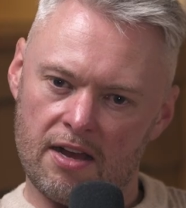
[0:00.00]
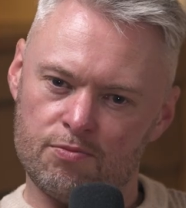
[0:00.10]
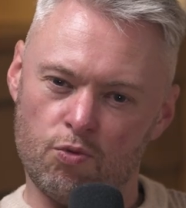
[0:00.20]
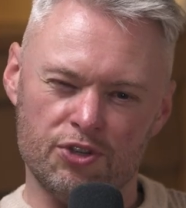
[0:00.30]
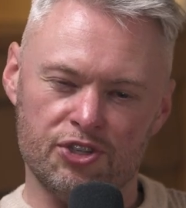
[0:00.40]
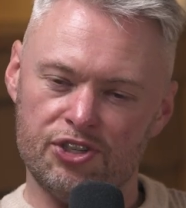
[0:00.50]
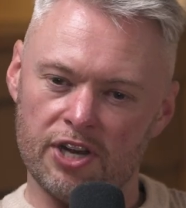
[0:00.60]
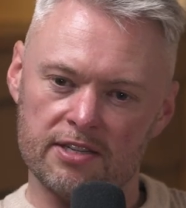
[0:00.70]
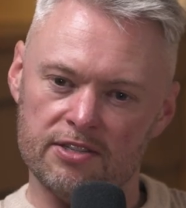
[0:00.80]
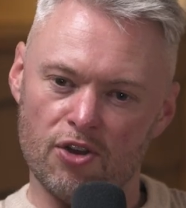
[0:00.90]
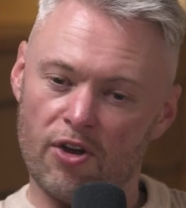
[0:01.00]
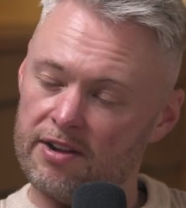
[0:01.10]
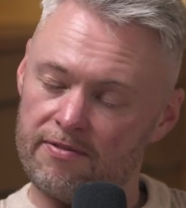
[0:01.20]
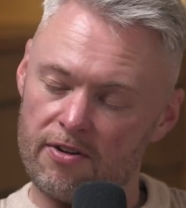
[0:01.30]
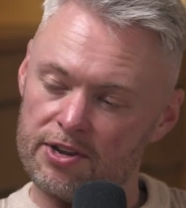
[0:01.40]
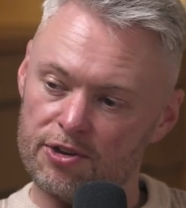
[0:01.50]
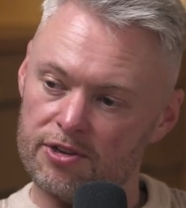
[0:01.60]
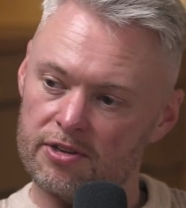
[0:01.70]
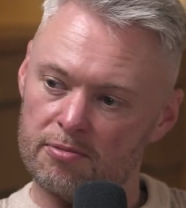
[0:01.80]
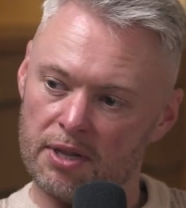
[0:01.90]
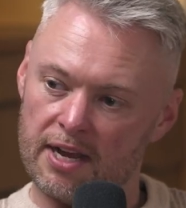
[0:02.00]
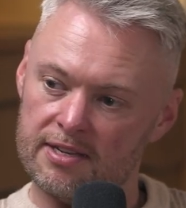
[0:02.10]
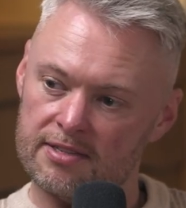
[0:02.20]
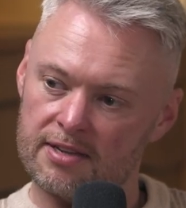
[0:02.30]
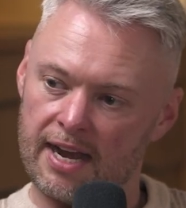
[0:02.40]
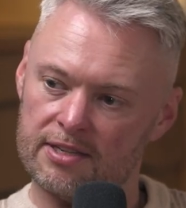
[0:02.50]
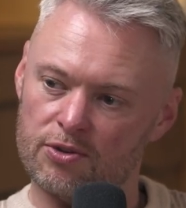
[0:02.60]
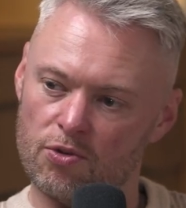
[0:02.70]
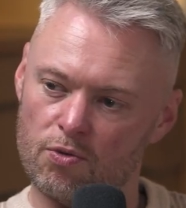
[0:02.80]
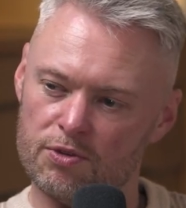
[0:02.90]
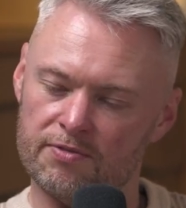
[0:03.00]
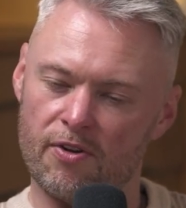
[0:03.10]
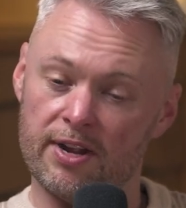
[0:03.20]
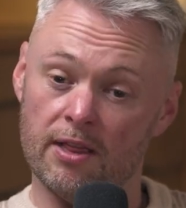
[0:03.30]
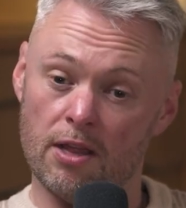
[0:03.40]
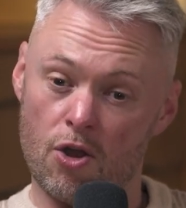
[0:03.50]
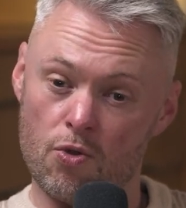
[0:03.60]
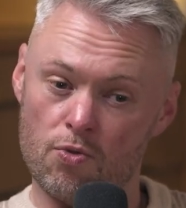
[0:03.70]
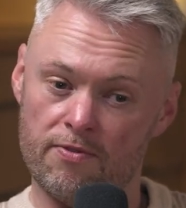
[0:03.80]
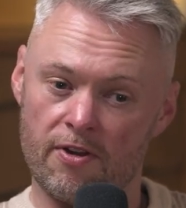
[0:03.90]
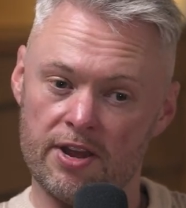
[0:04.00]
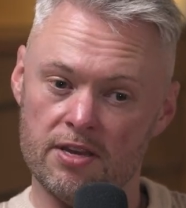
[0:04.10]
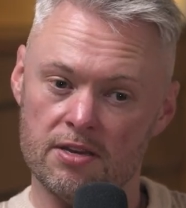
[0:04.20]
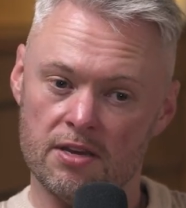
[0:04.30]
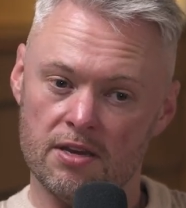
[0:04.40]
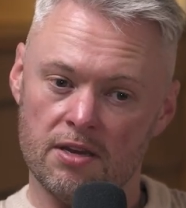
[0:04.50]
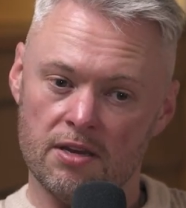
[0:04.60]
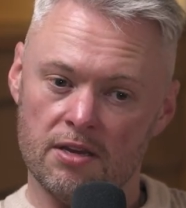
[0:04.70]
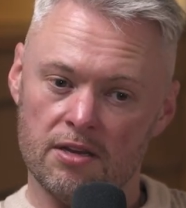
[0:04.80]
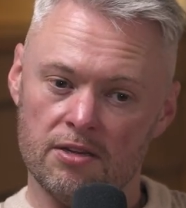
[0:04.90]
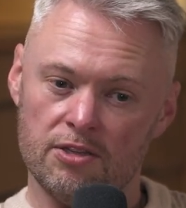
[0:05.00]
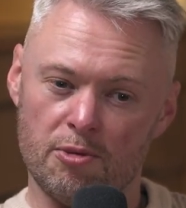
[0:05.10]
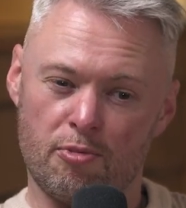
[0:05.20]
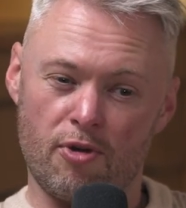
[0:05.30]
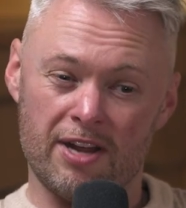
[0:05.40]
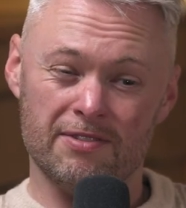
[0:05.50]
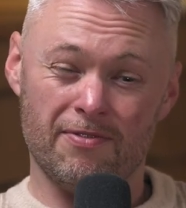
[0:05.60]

was just not in a very good place at all. Was very low, very depressed,